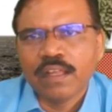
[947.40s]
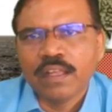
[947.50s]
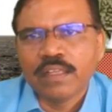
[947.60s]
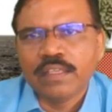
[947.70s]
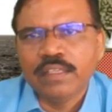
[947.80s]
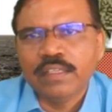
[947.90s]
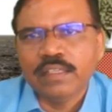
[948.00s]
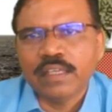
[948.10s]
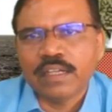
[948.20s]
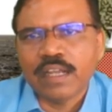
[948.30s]

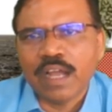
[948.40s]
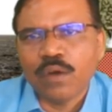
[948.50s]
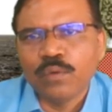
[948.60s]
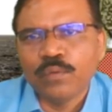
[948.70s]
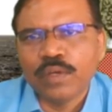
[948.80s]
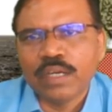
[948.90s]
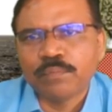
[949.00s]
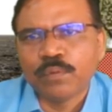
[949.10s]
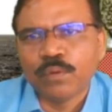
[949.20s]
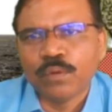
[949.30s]
Here
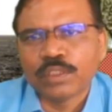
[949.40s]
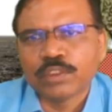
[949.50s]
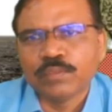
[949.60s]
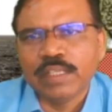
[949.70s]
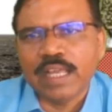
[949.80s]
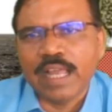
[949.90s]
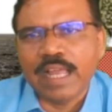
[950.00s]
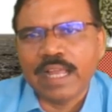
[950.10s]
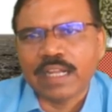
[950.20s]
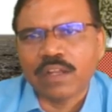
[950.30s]
downward force will
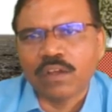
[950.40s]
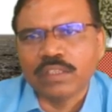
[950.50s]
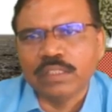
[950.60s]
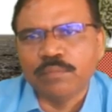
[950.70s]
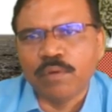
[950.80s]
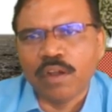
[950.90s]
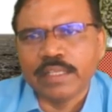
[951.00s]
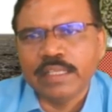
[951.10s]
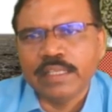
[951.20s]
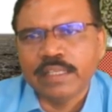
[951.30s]
act on the
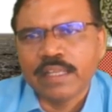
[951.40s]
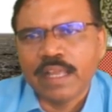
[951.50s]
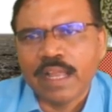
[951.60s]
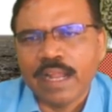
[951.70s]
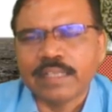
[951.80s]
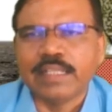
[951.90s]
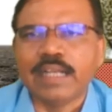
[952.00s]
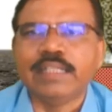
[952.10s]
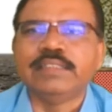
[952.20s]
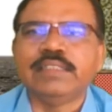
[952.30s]
body and
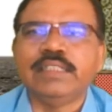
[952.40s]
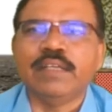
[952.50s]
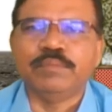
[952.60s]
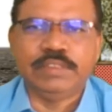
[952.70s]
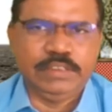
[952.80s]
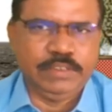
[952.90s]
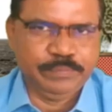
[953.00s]
that is mg.